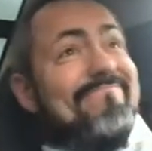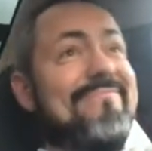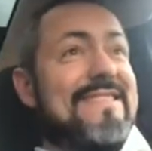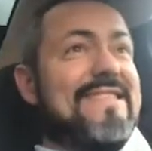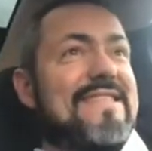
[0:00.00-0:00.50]

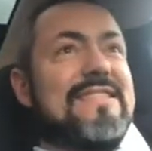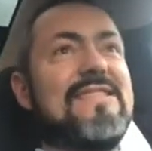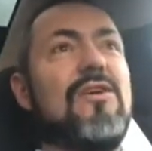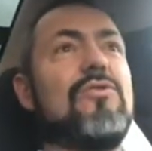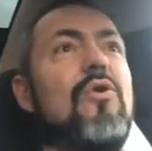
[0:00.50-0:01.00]
it's
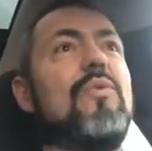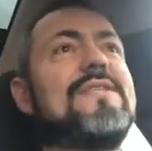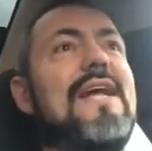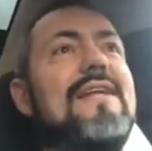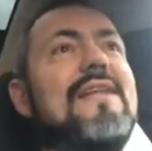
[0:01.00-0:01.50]
not
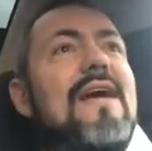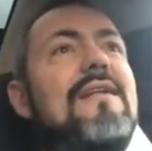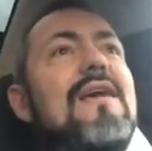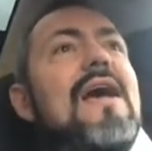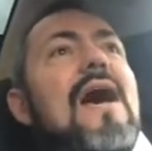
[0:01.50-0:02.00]
always like that.
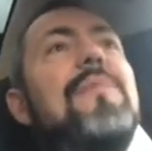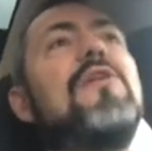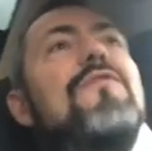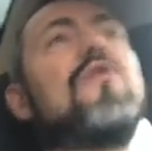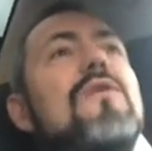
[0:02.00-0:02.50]
I mean,
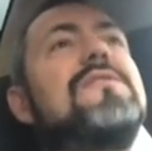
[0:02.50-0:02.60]
of course,